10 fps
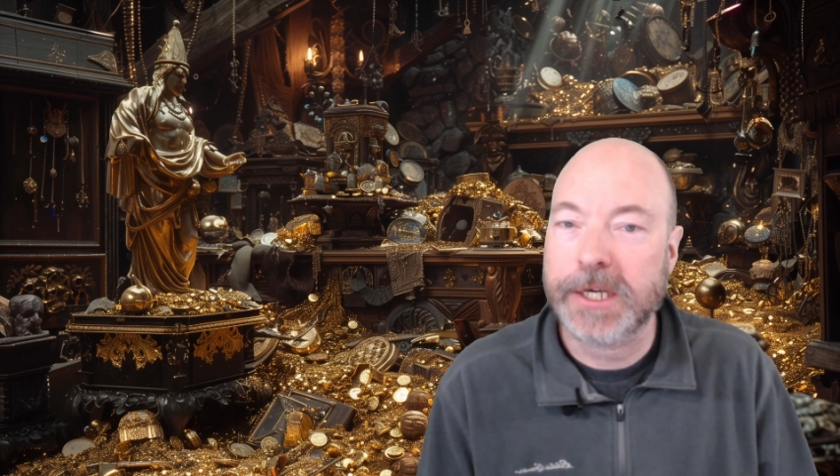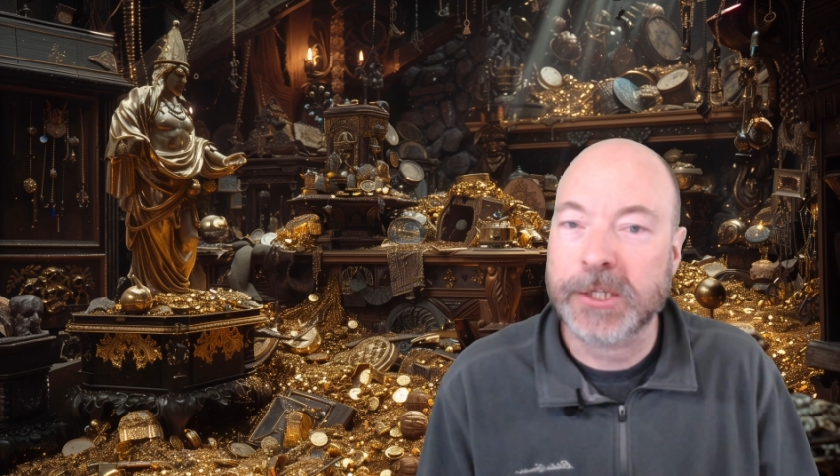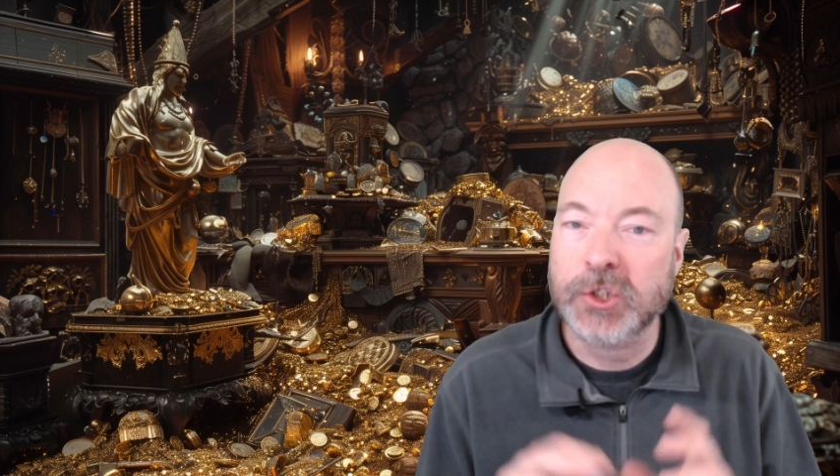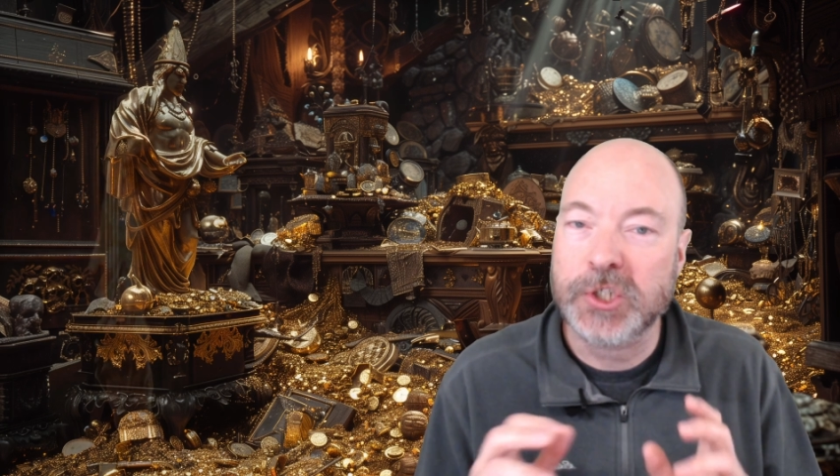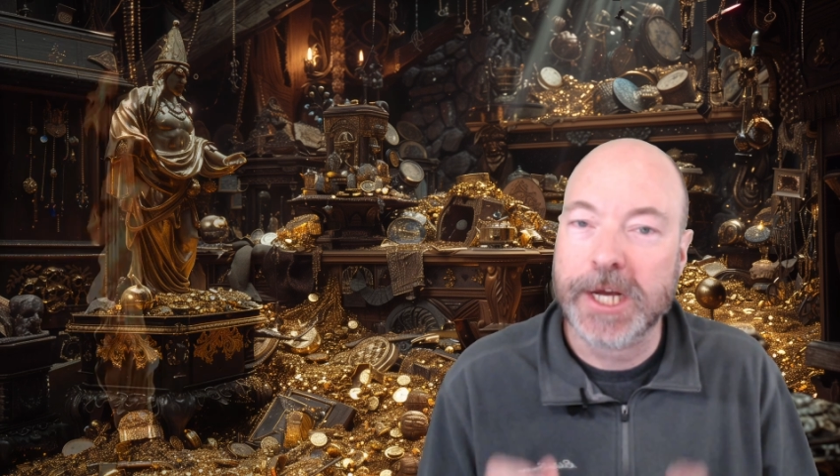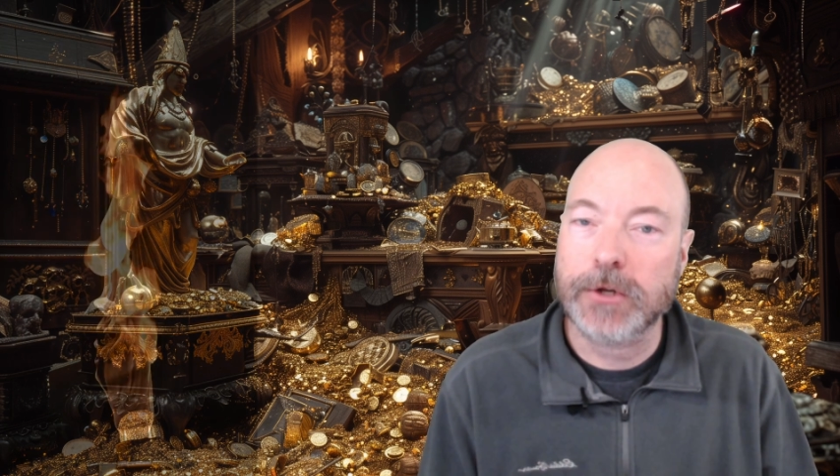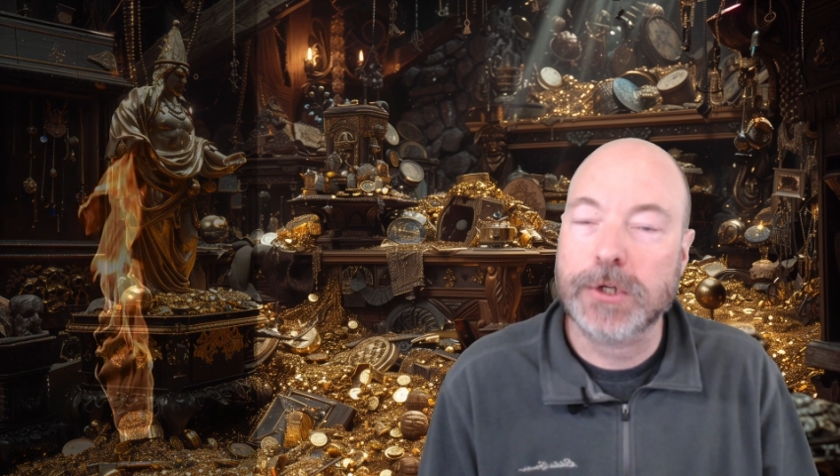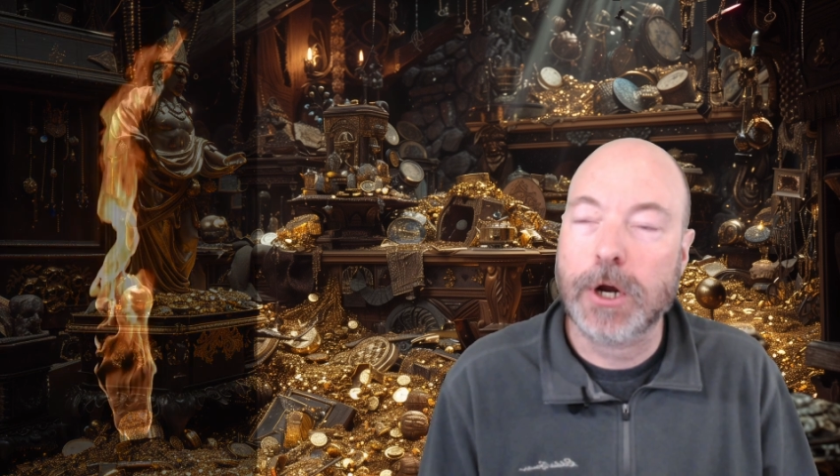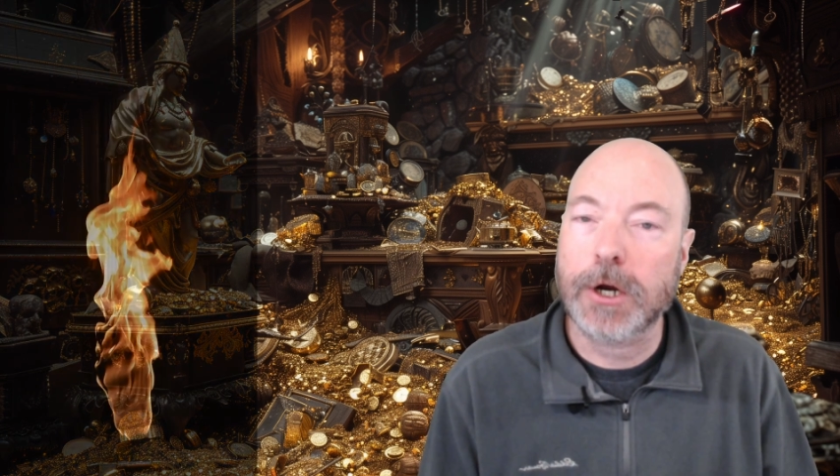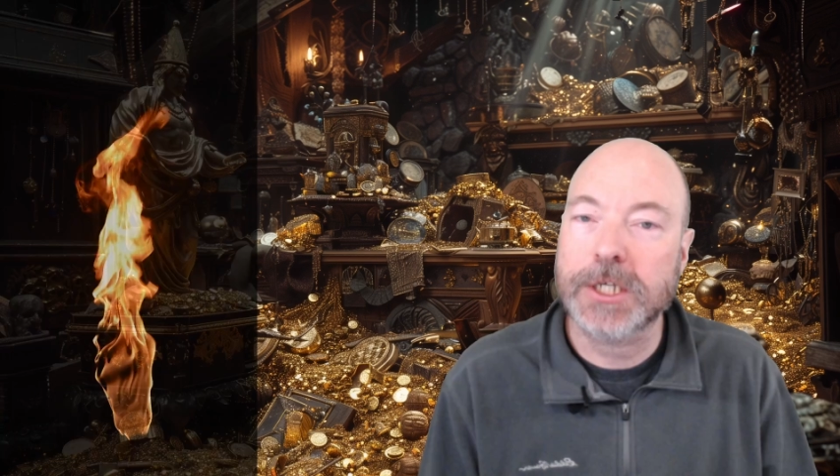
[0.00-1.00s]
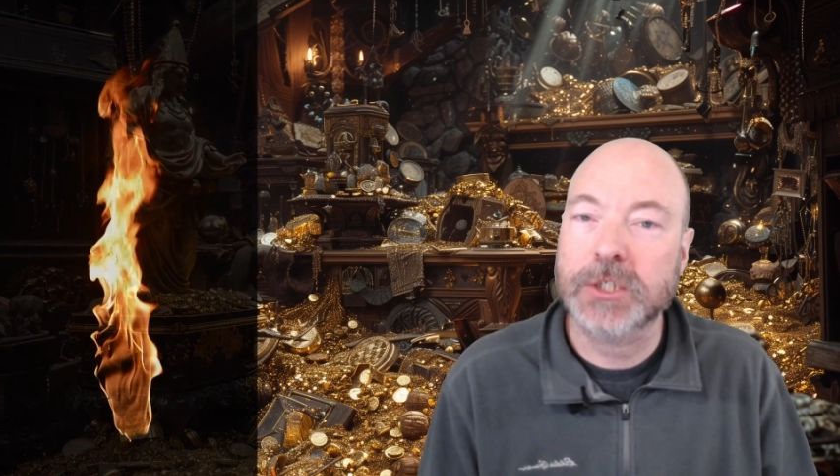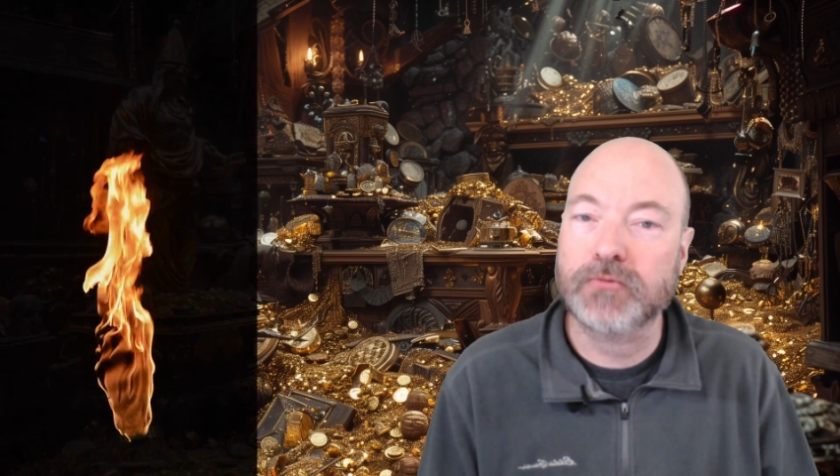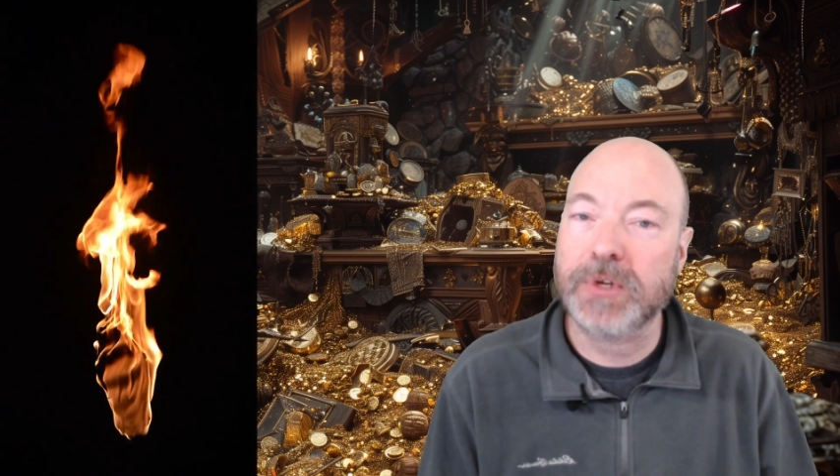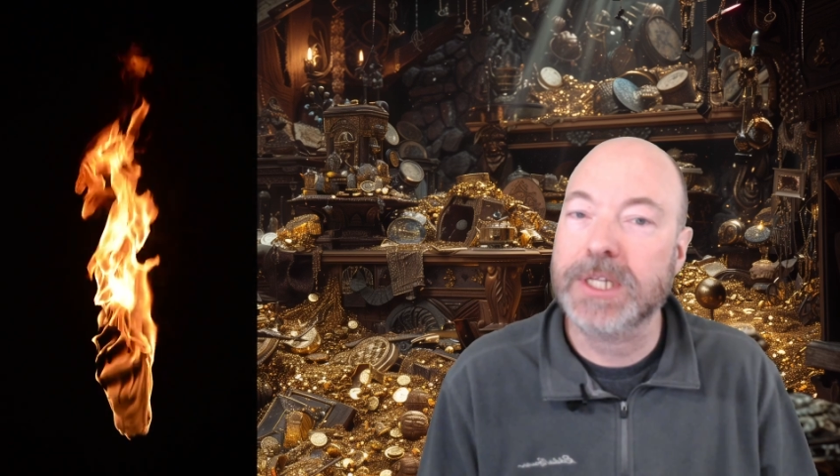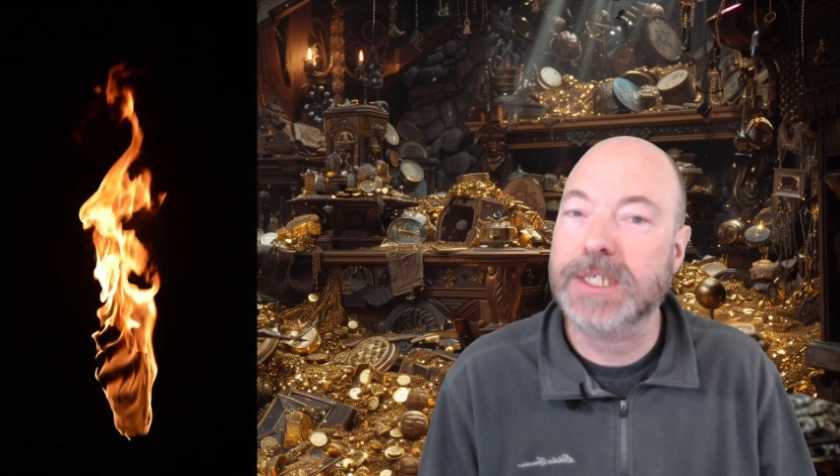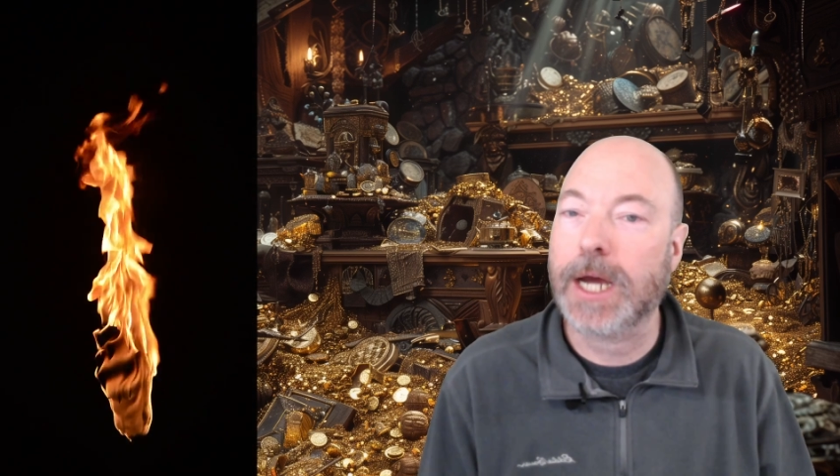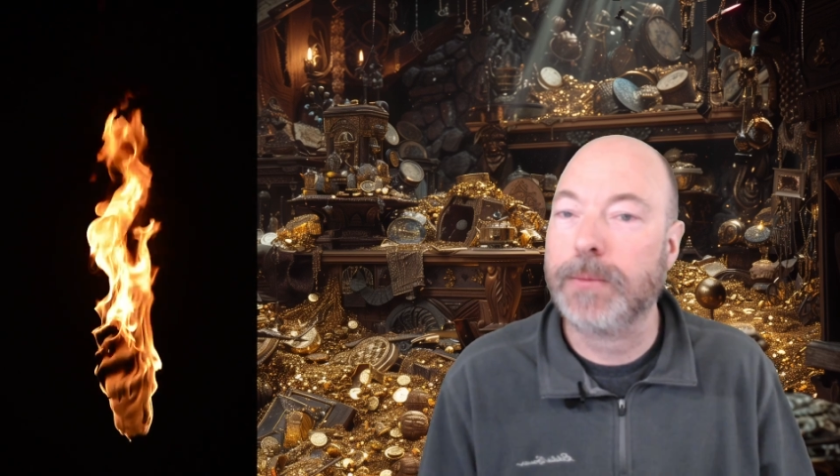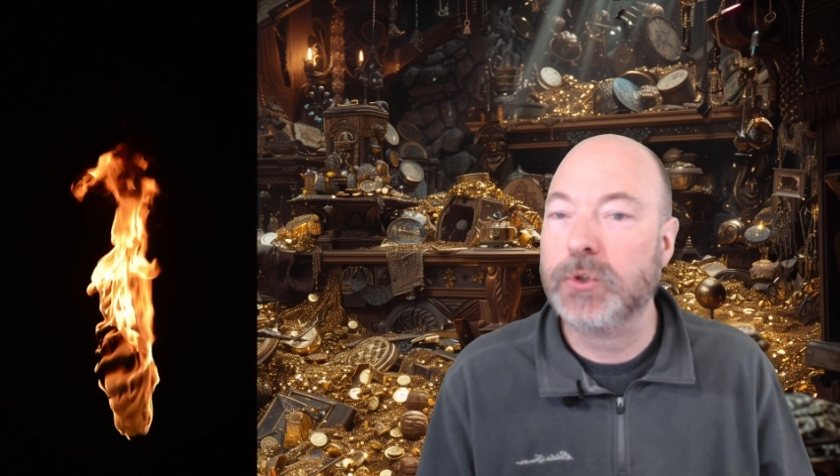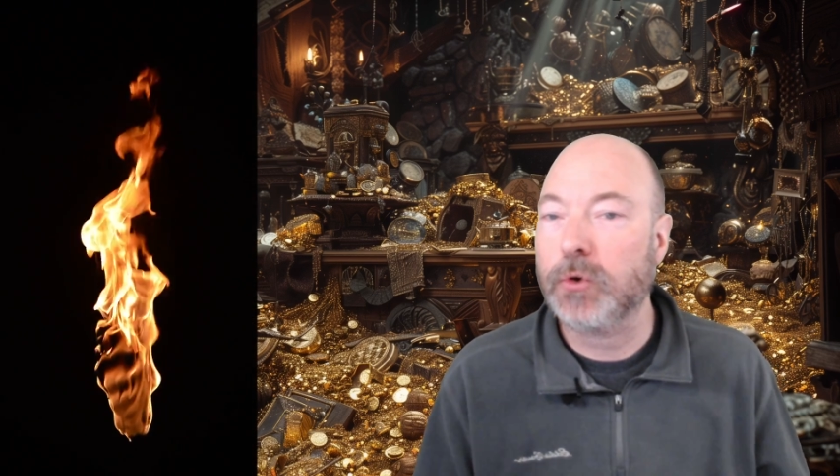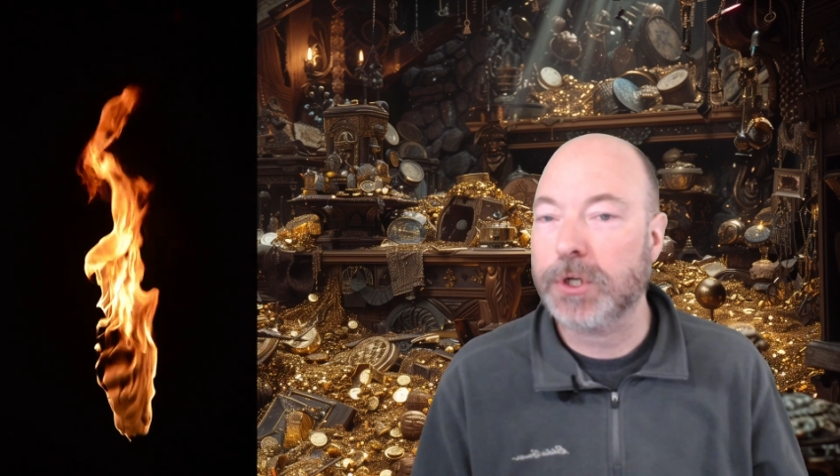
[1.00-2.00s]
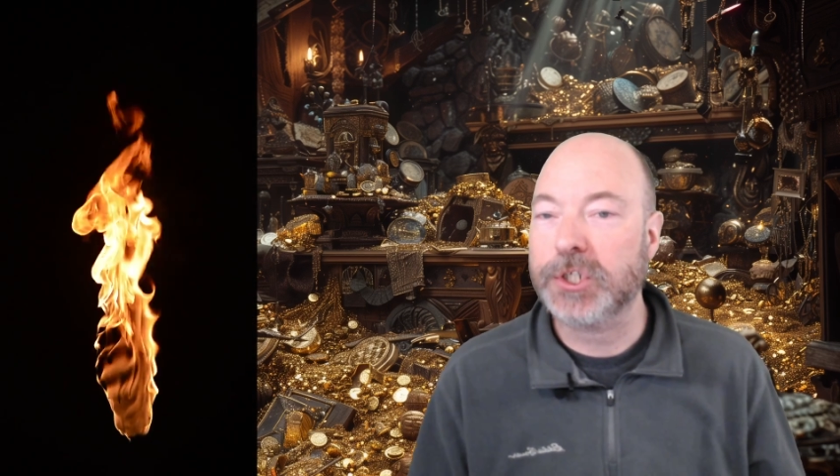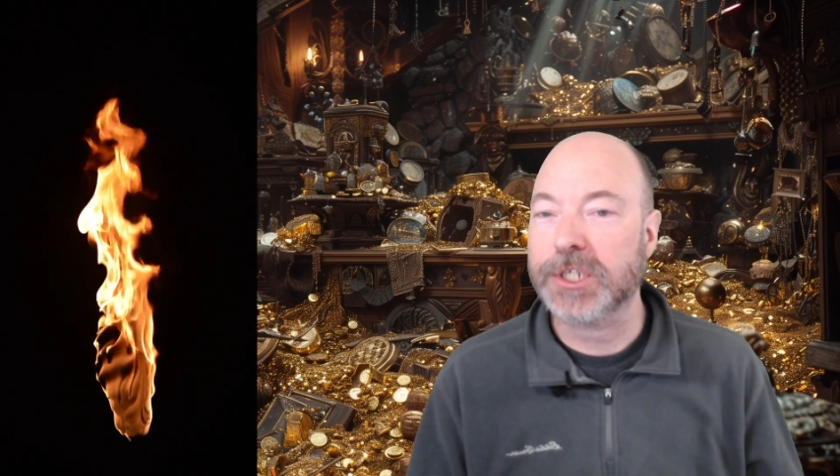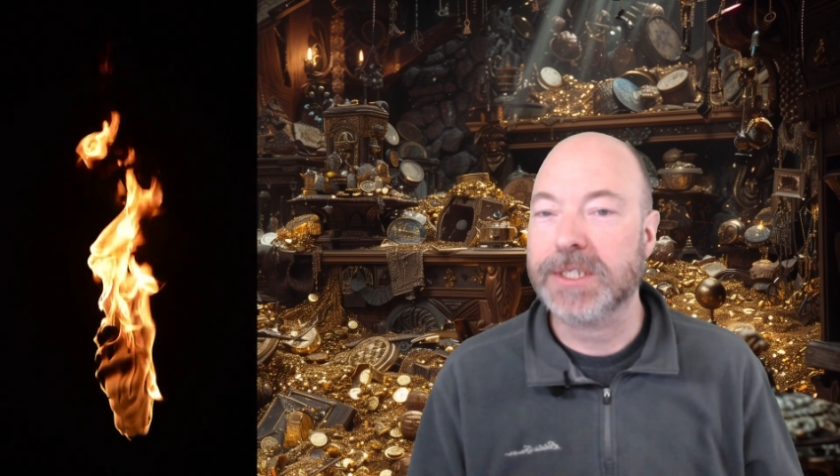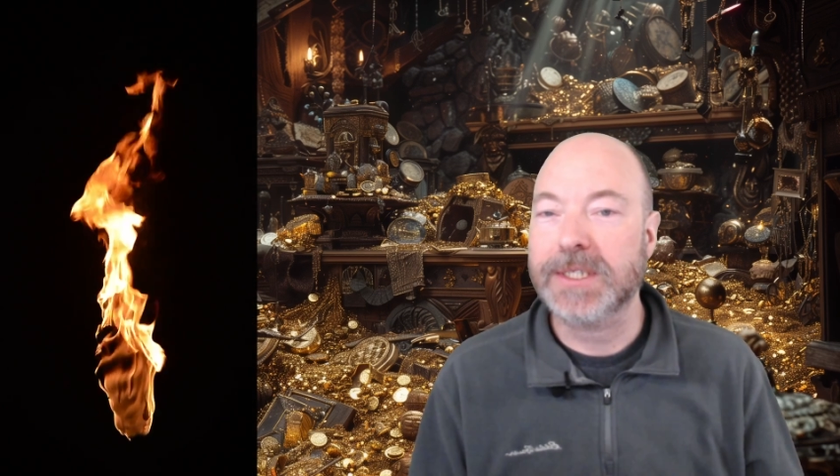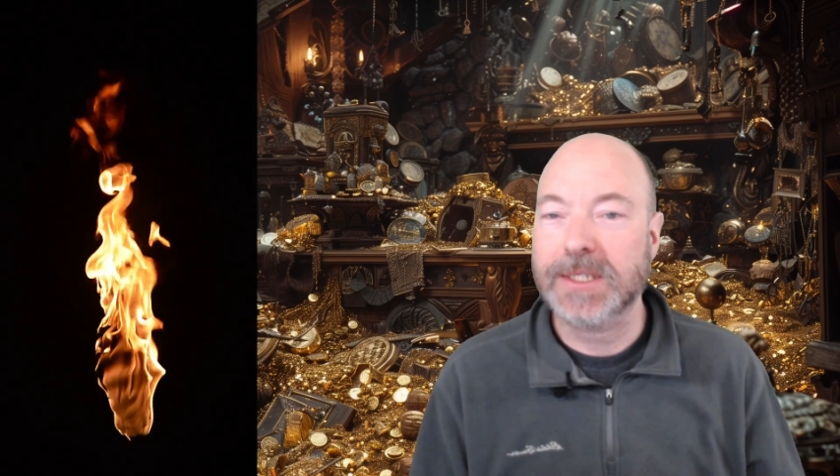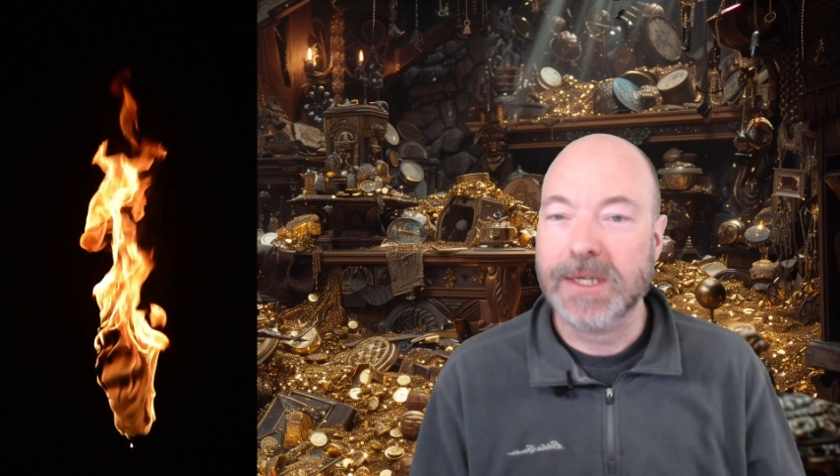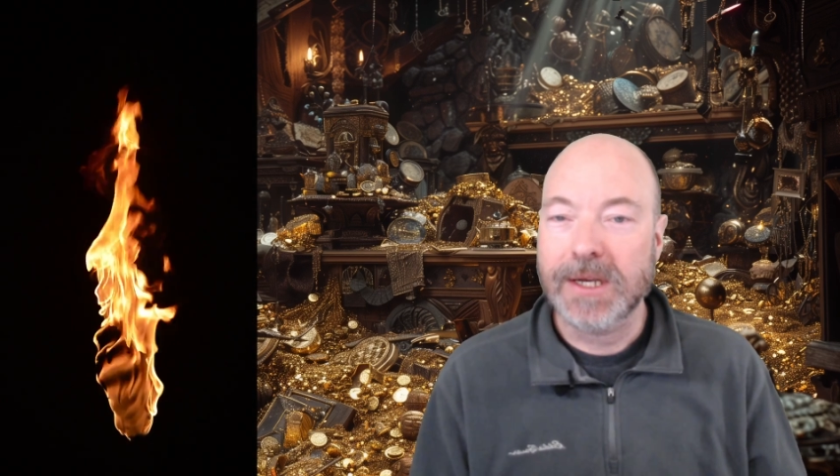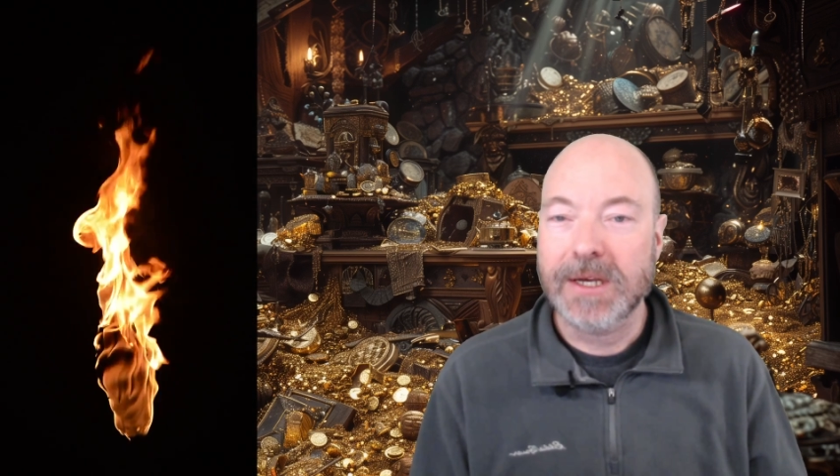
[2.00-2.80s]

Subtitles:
in Shadowdark's real-time torches.